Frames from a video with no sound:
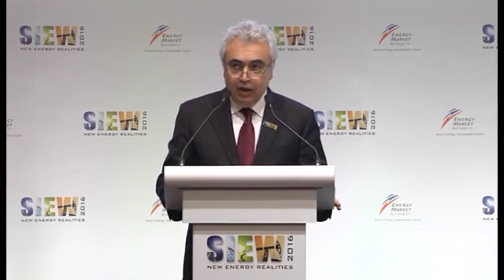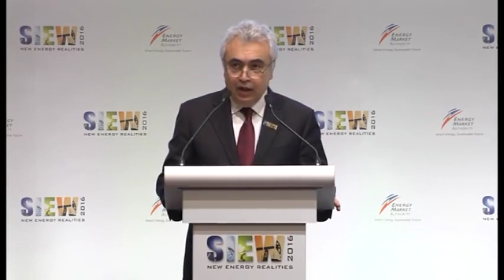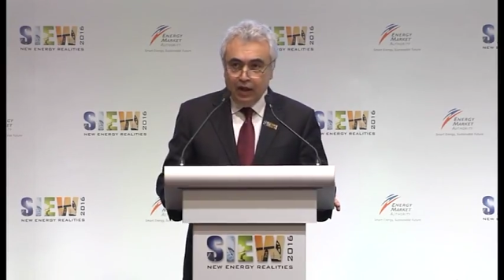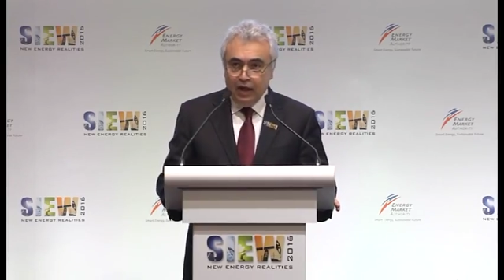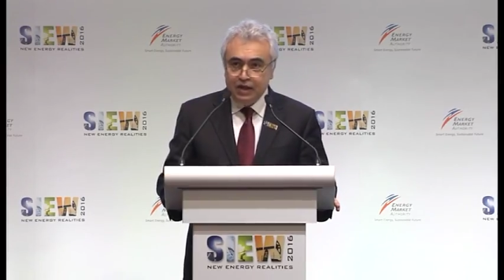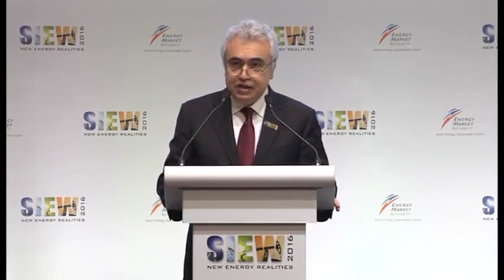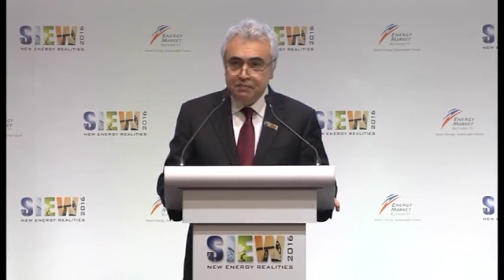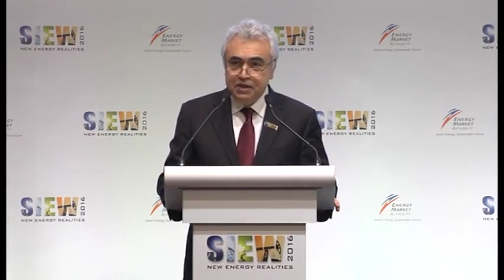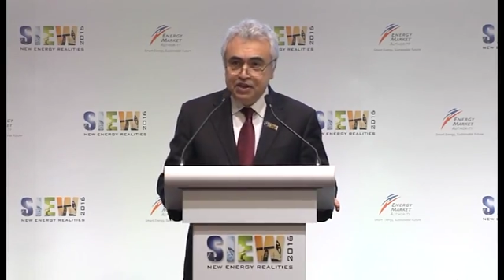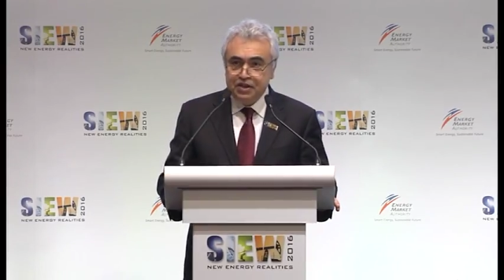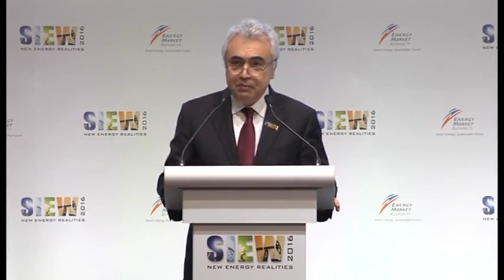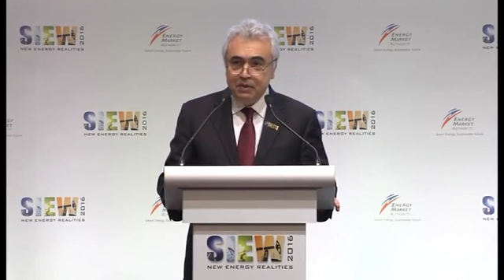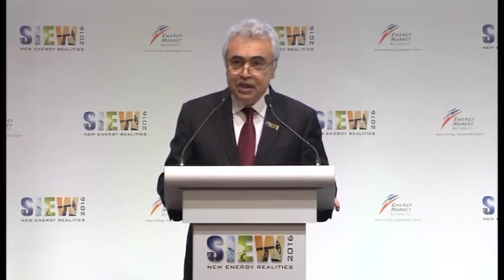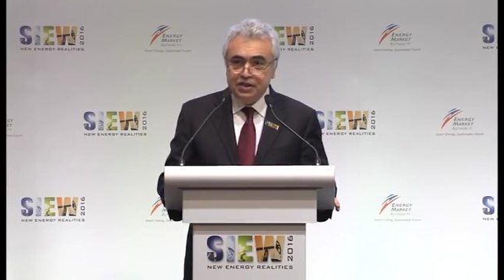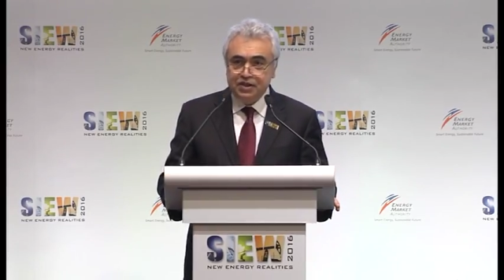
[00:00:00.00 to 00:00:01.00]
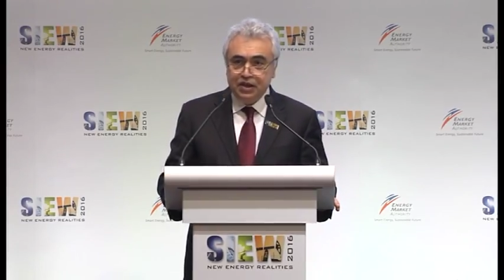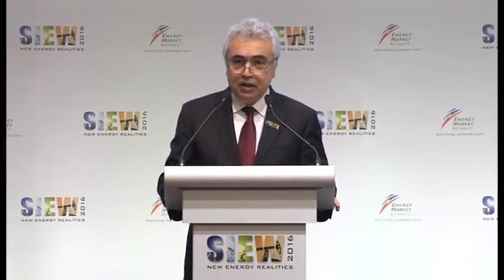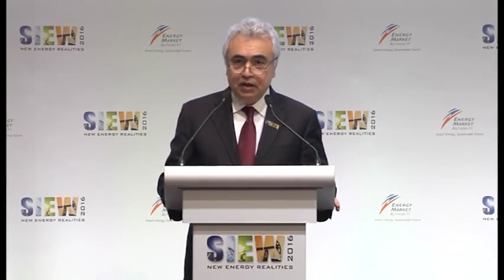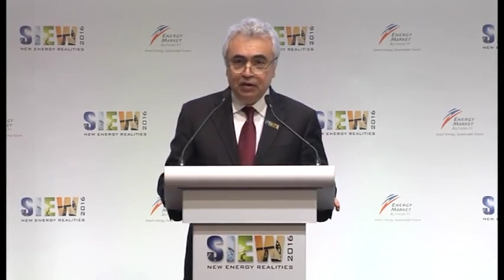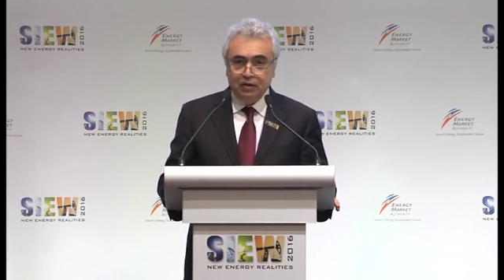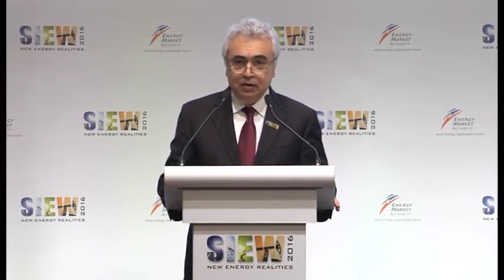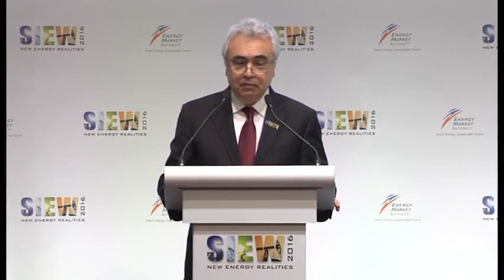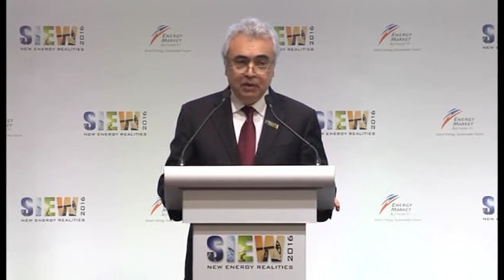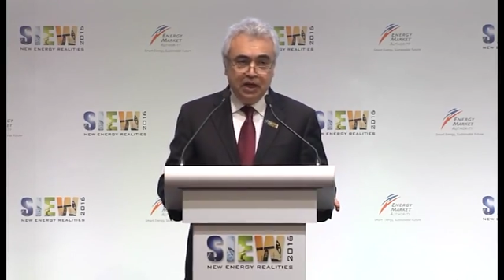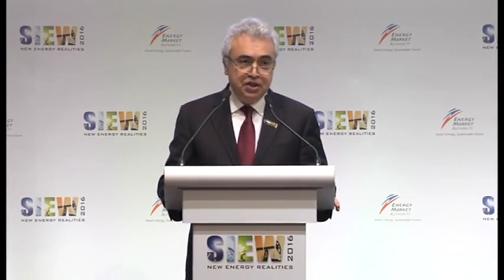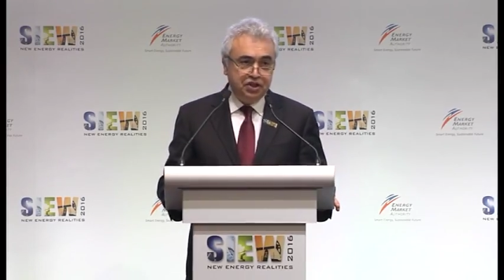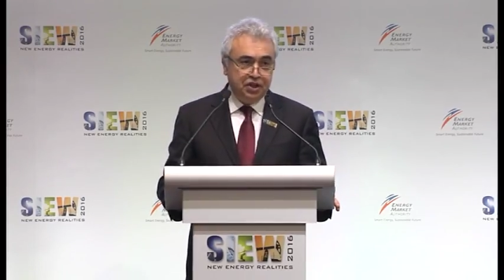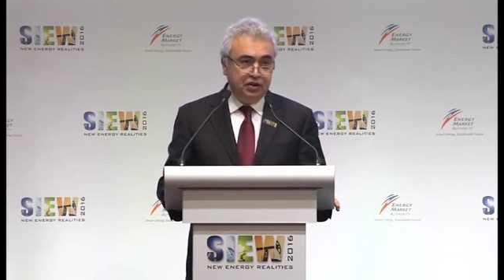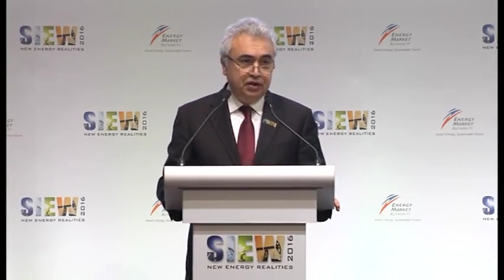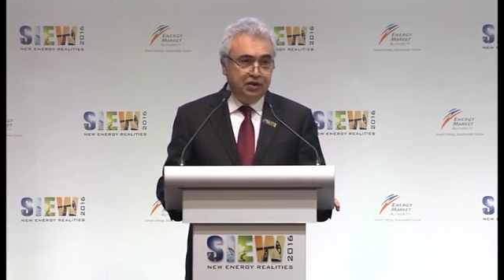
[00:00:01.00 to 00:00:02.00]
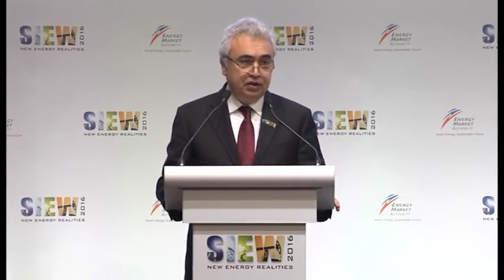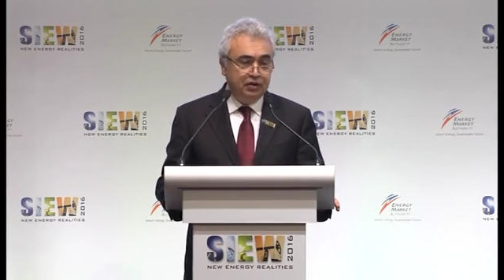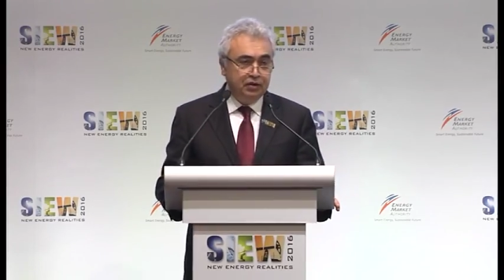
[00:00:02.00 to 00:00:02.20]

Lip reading: As Mr. Minister mentioned,